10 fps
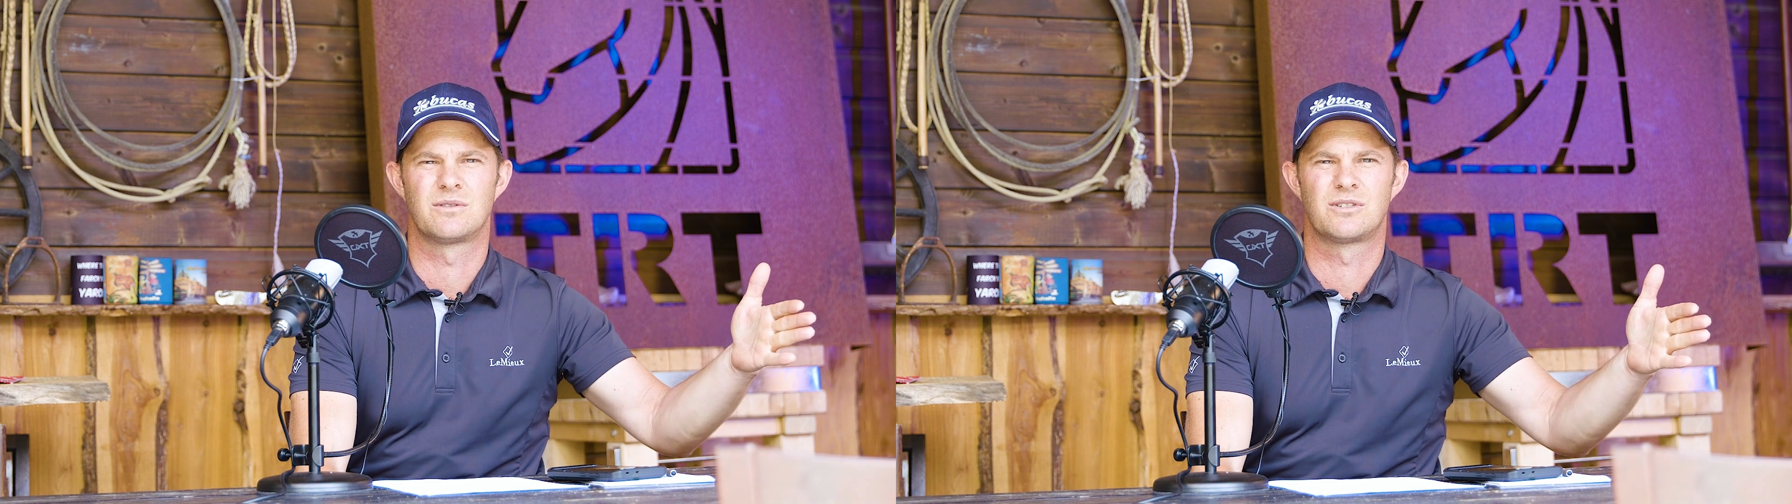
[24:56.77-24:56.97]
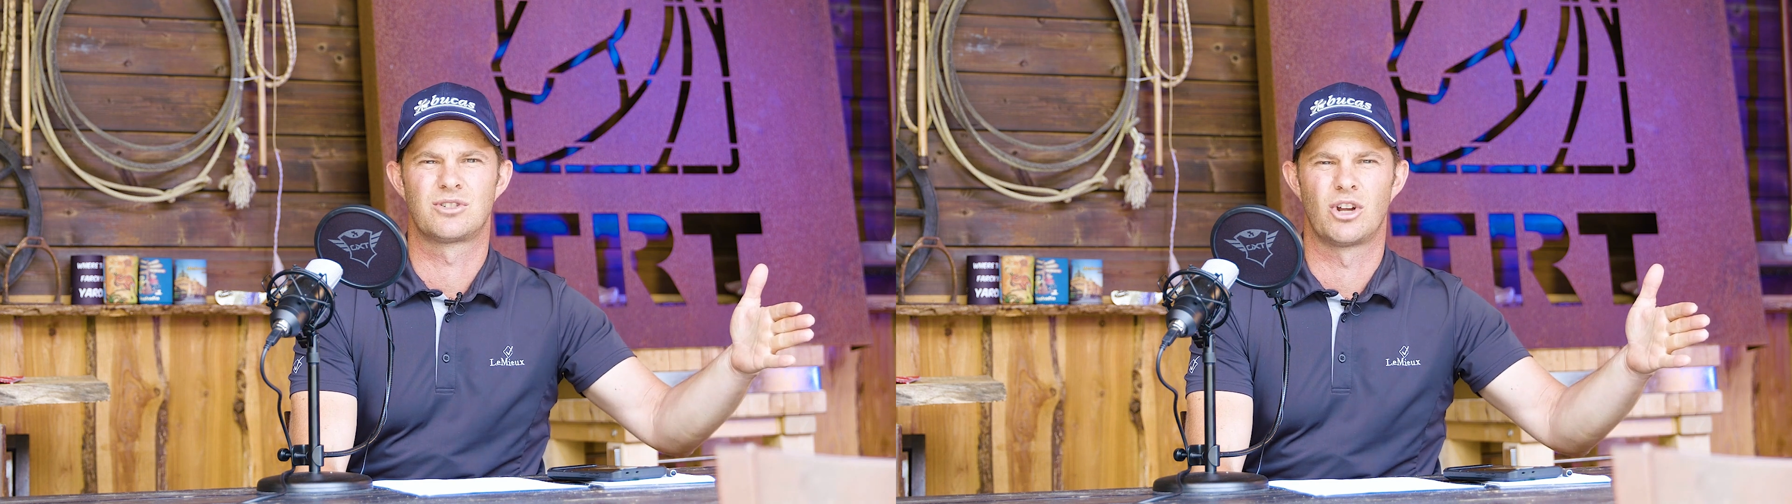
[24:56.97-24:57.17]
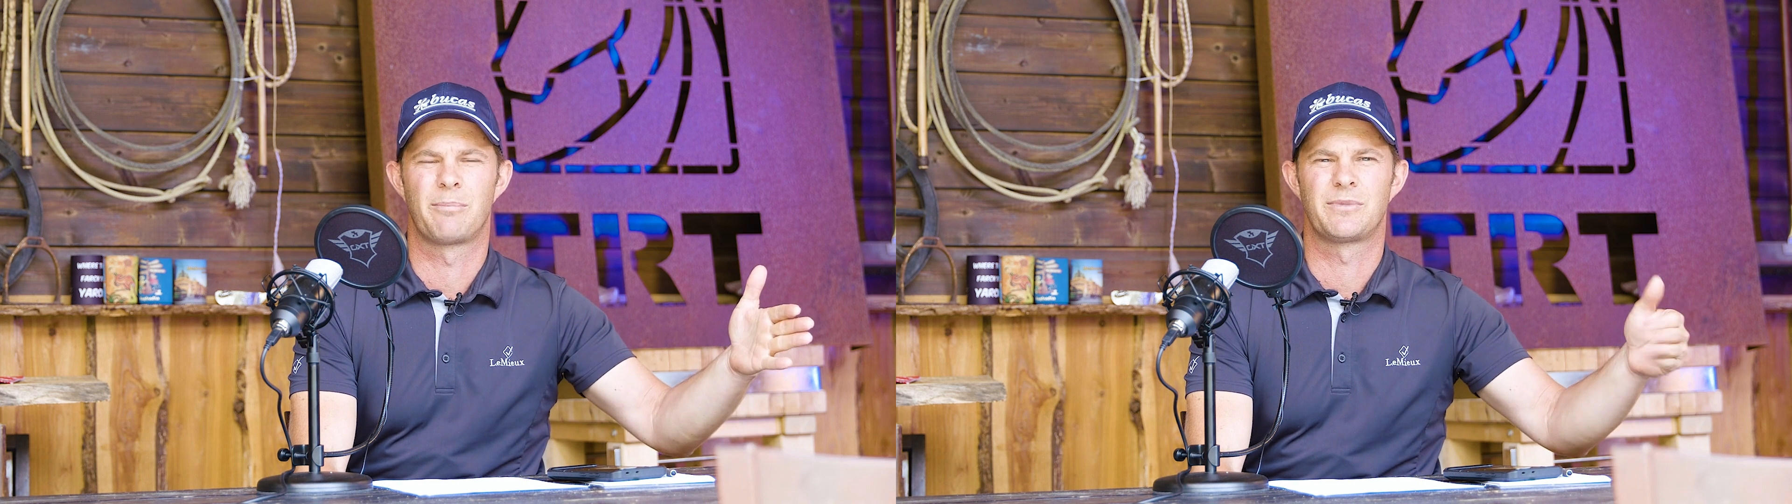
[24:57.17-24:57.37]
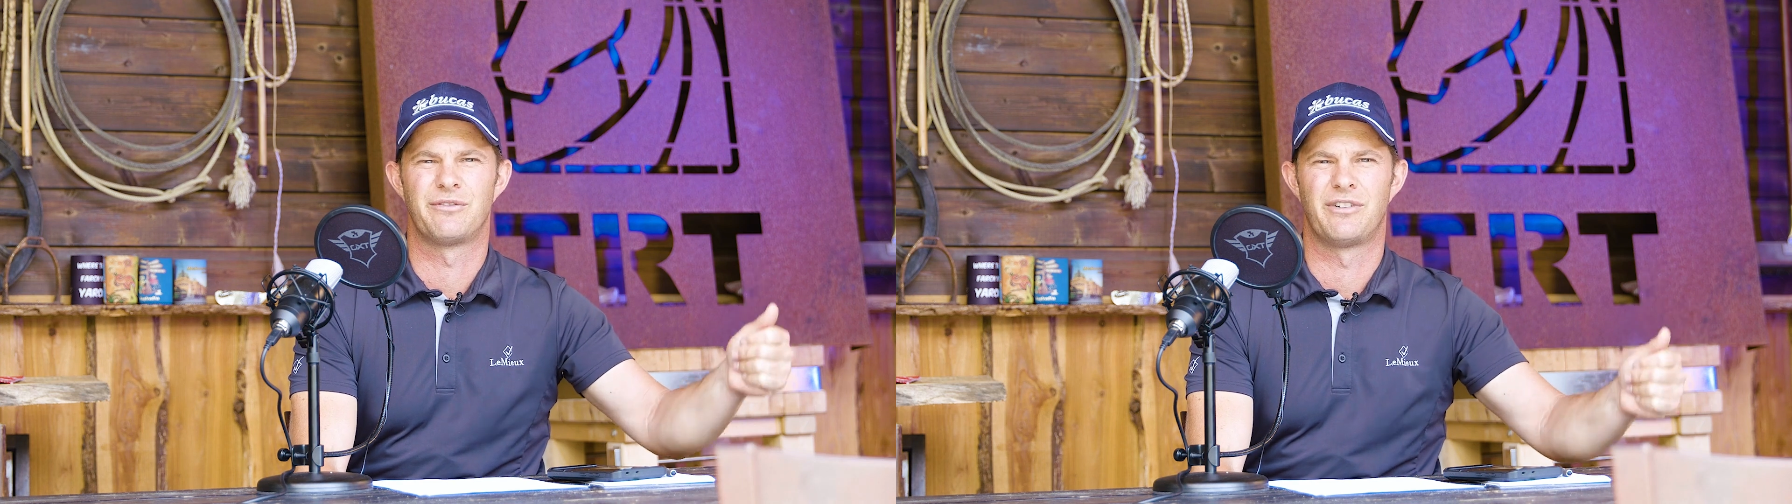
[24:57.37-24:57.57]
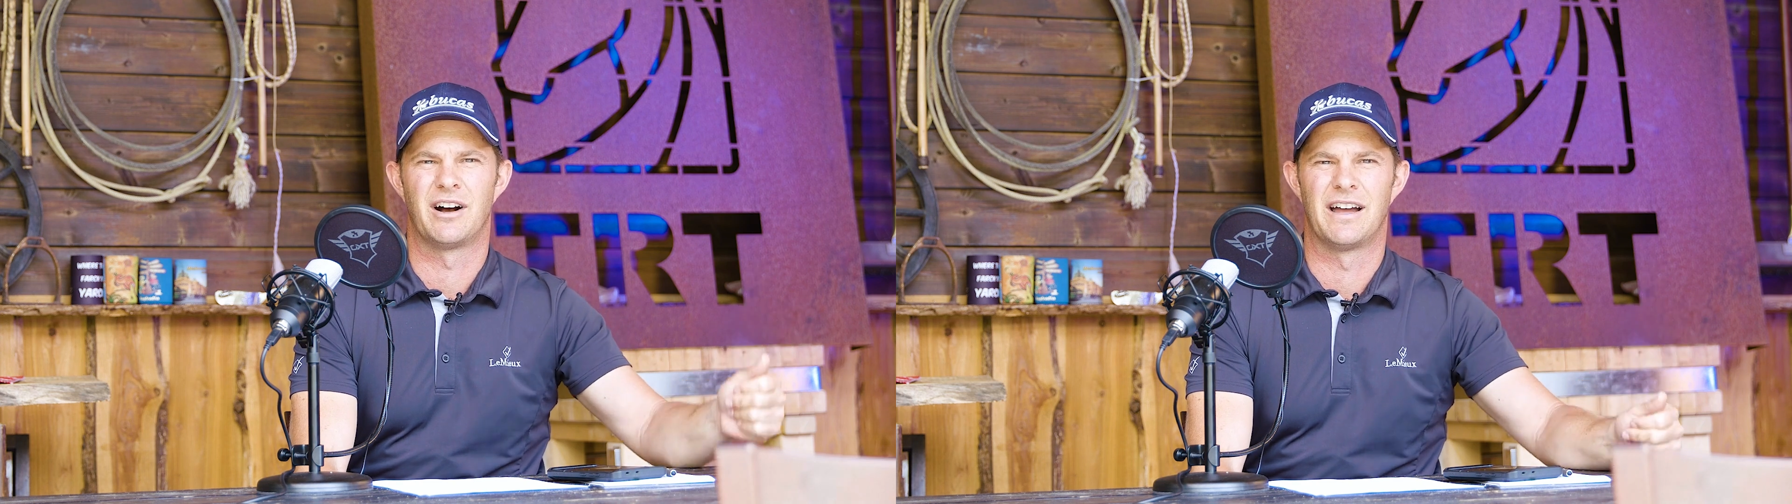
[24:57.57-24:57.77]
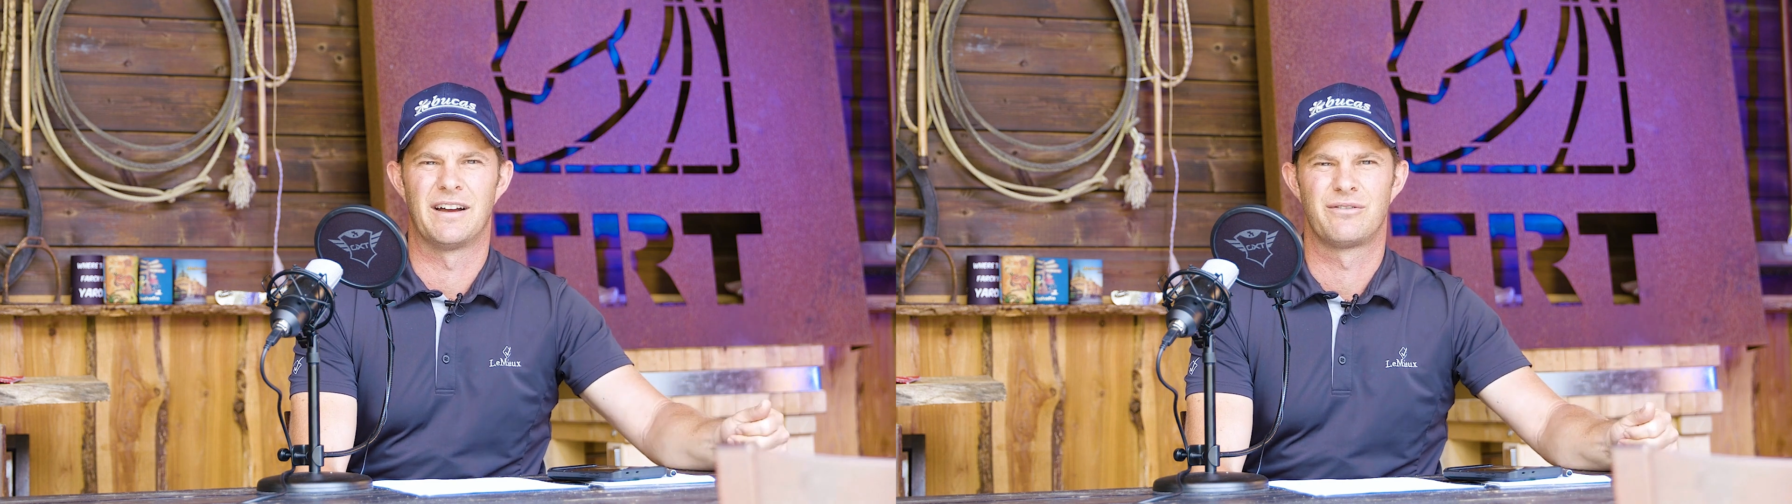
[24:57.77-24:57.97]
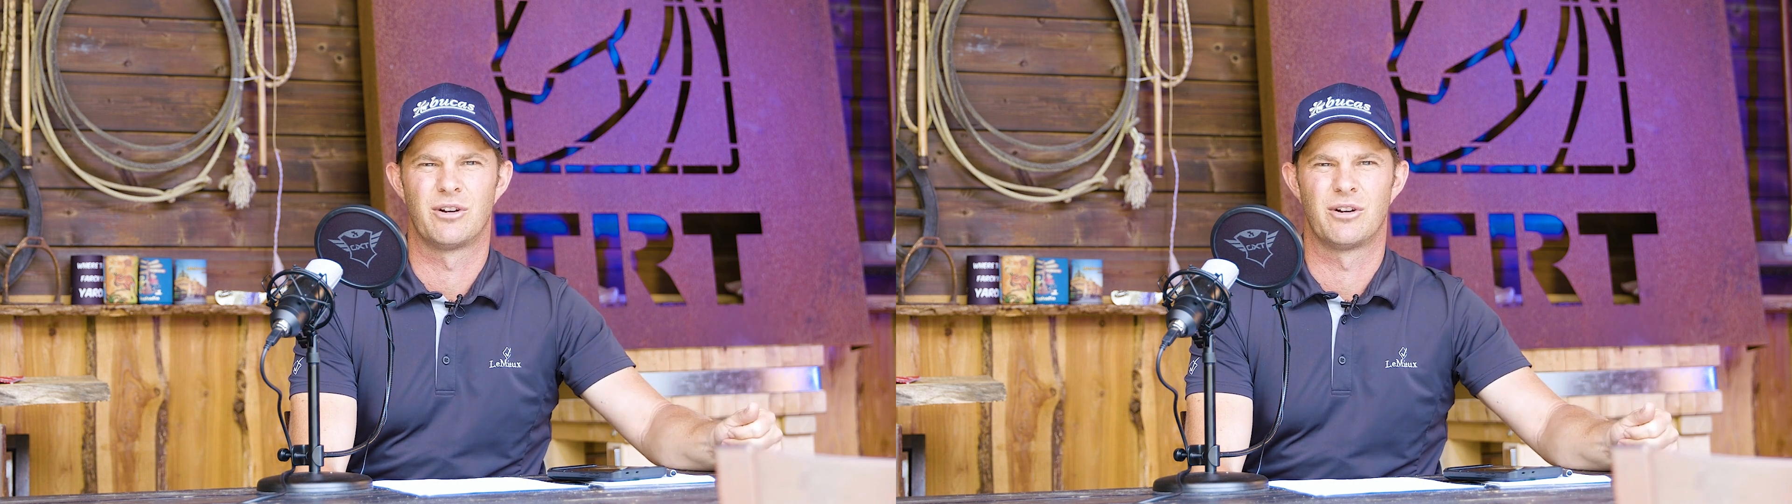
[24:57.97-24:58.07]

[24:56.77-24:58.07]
stop the fire